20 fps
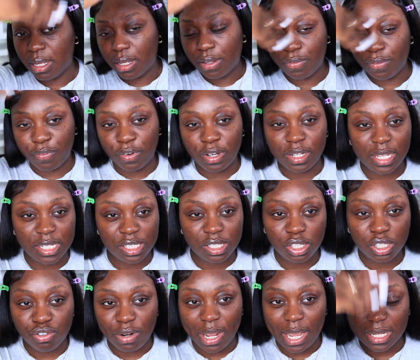for this to
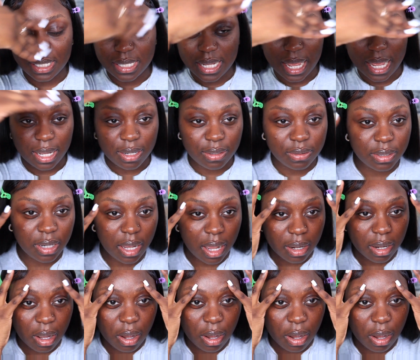dry down, and